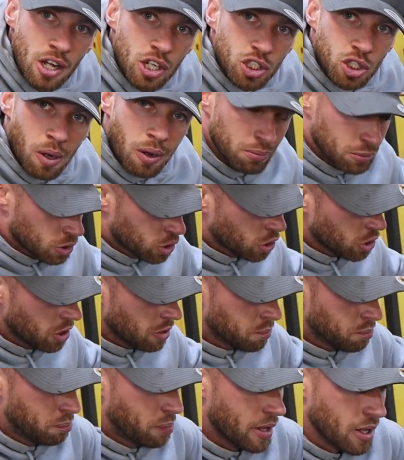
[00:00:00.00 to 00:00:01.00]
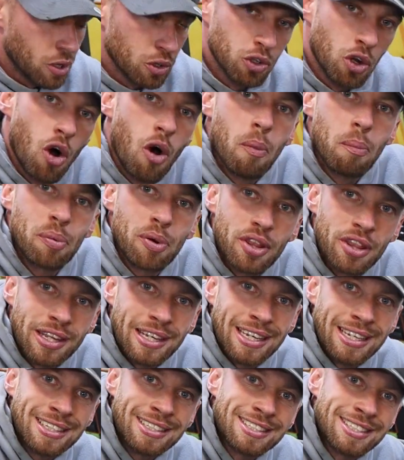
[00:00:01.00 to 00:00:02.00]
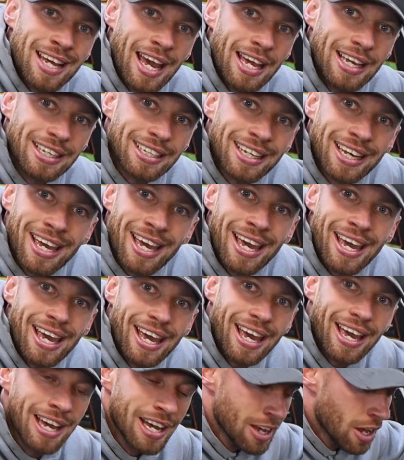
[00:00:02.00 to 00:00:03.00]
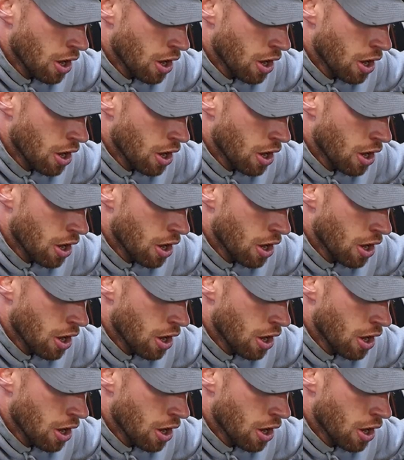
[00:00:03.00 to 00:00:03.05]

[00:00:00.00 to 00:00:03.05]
so I'm just going to build up the intake here